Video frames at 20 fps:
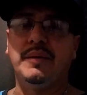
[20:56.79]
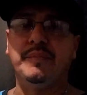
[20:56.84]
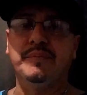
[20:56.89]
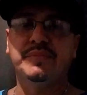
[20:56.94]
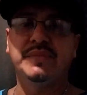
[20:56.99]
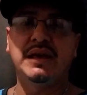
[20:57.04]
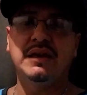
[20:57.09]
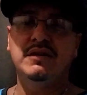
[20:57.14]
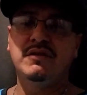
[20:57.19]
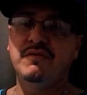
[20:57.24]

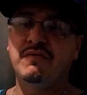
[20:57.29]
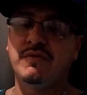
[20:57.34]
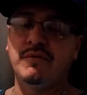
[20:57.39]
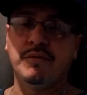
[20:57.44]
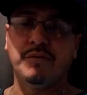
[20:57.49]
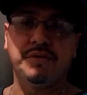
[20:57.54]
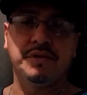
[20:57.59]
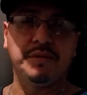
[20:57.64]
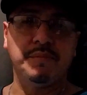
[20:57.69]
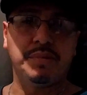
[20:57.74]
Thank you for
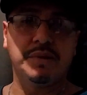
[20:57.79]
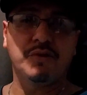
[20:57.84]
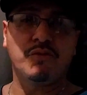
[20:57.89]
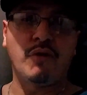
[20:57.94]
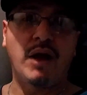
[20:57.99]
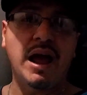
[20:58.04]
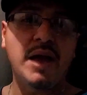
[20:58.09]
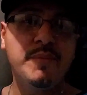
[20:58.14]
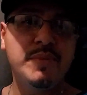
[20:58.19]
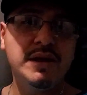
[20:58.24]

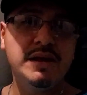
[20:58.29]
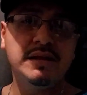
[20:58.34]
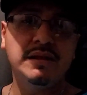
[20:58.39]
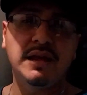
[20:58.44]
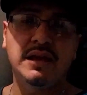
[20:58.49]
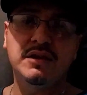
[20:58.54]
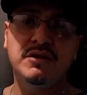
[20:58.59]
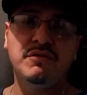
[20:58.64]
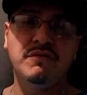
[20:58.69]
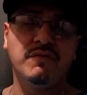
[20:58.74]
subscribing.
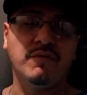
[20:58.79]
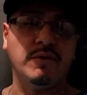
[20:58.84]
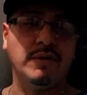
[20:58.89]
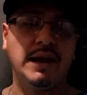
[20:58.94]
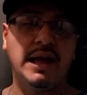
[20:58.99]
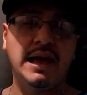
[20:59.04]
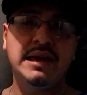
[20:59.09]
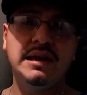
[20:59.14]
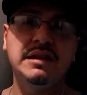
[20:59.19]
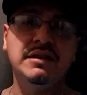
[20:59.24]
Thank you for
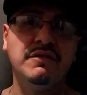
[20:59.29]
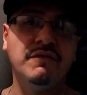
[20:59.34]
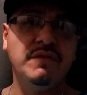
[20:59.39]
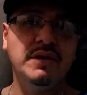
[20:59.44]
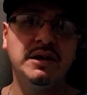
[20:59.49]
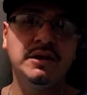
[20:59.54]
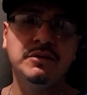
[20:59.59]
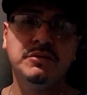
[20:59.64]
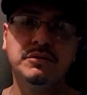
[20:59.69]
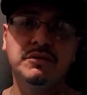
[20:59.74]
liking the
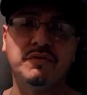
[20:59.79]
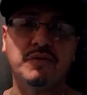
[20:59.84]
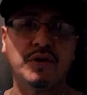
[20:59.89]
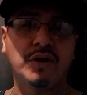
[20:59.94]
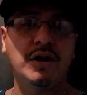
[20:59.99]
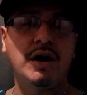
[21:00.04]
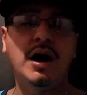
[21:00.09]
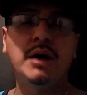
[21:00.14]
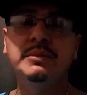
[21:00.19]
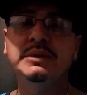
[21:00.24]
videos, for
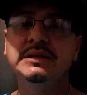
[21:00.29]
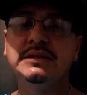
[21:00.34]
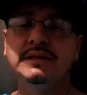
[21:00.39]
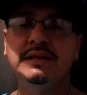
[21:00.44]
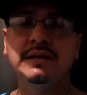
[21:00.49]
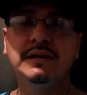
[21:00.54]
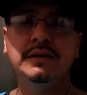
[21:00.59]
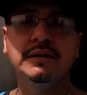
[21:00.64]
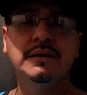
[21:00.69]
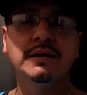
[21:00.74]

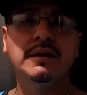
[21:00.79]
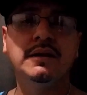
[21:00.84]
commenting.